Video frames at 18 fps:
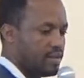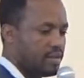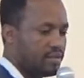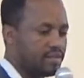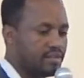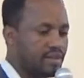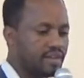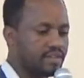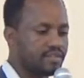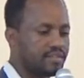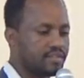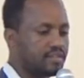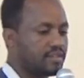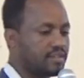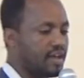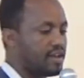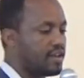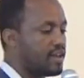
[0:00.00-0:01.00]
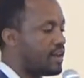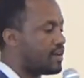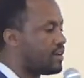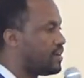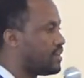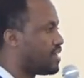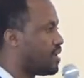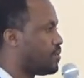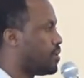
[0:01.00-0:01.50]
That standard
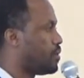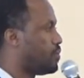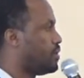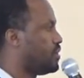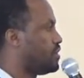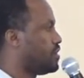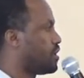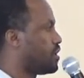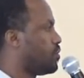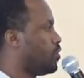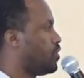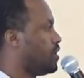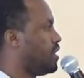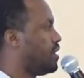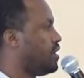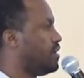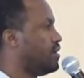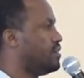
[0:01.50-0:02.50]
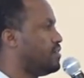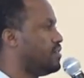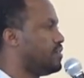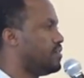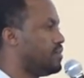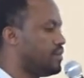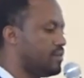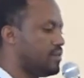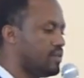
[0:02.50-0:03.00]
data publishing model is
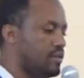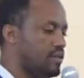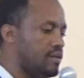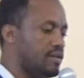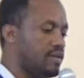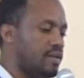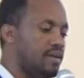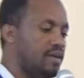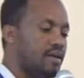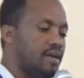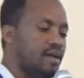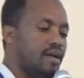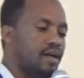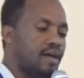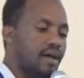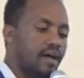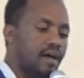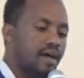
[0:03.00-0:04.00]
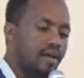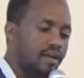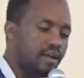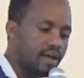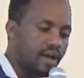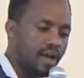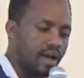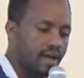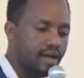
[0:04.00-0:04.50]

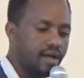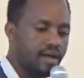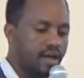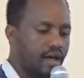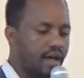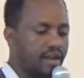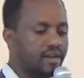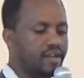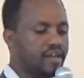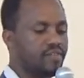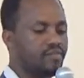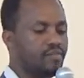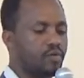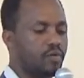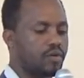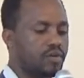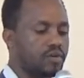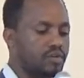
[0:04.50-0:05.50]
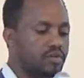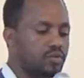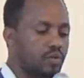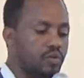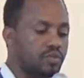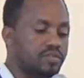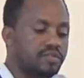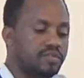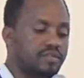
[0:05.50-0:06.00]
RDF, or
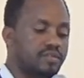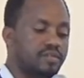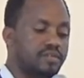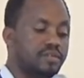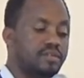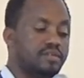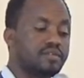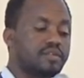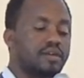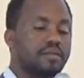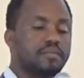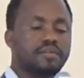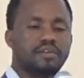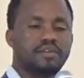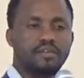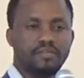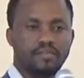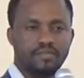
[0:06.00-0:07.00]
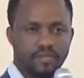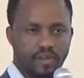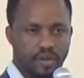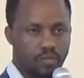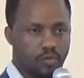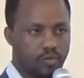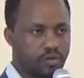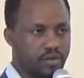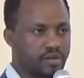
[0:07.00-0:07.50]
Resource Description
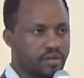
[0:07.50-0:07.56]
Framework.